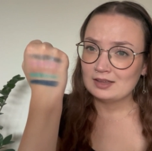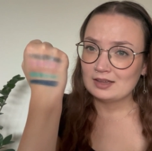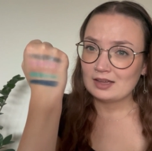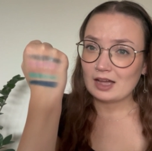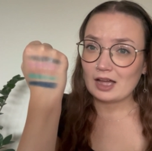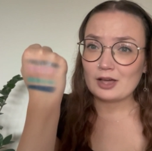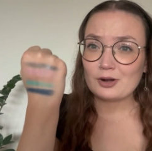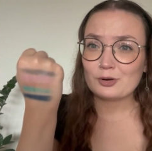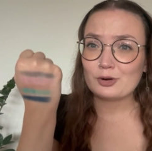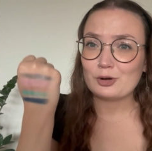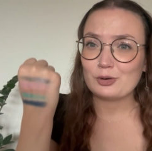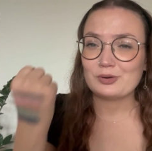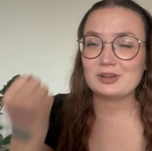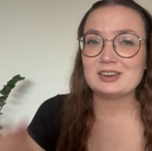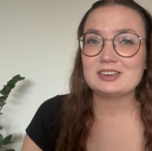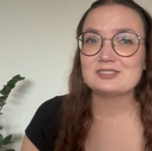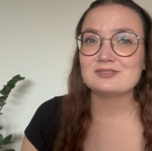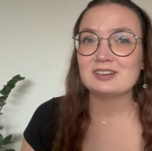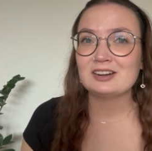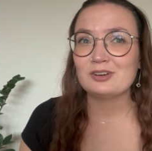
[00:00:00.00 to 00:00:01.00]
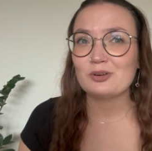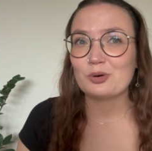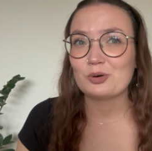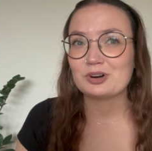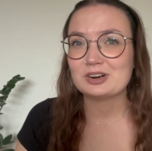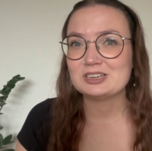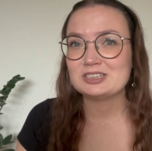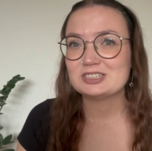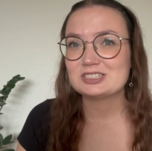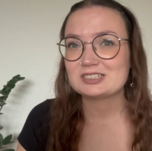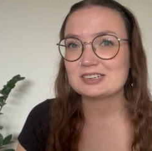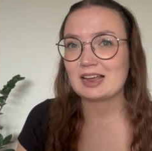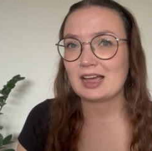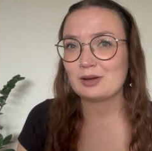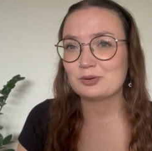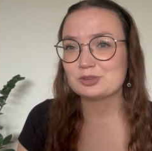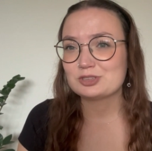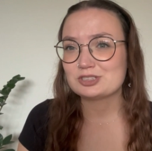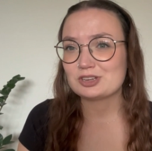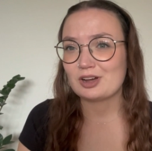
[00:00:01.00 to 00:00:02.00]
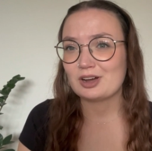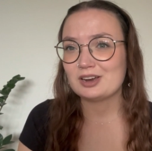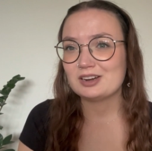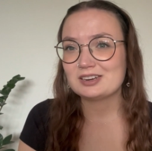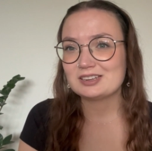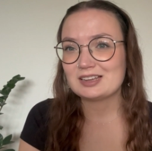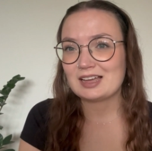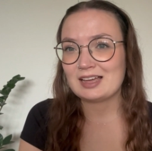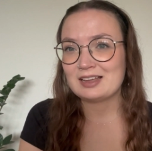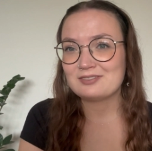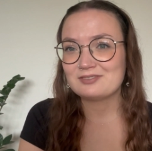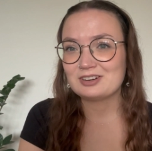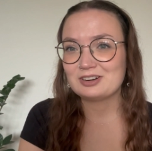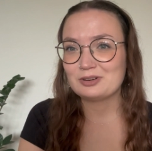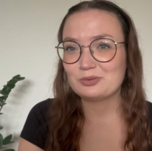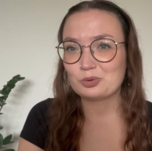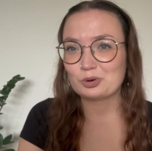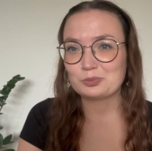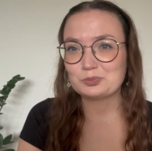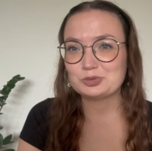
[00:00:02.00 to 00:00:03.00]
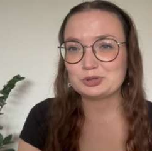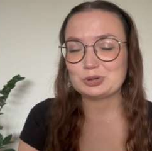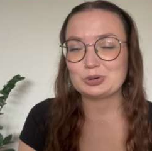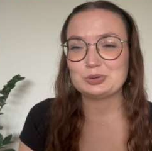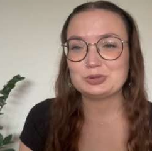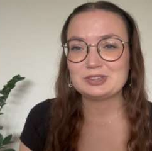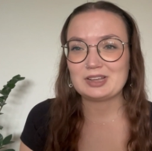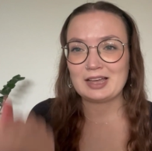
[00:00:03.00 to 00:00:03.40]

I don't know, it is very orange outside and very warm toned,